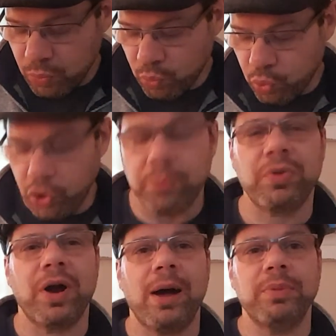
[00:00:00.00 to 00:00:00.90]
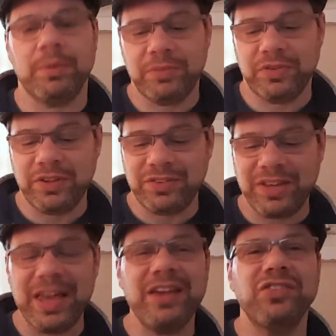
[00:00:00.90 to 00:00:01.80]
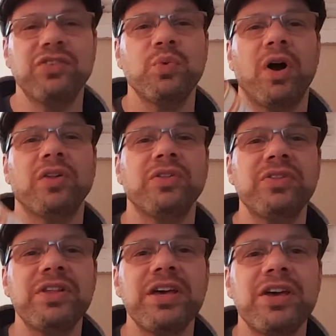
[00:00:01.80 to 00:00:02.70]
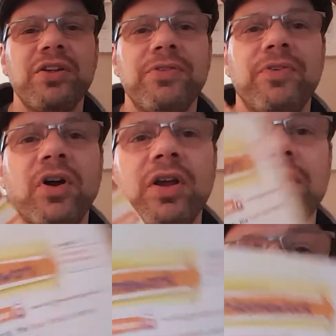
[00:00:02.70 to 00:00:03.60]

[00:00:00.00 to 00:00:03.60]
word problems. This takes you a little farther.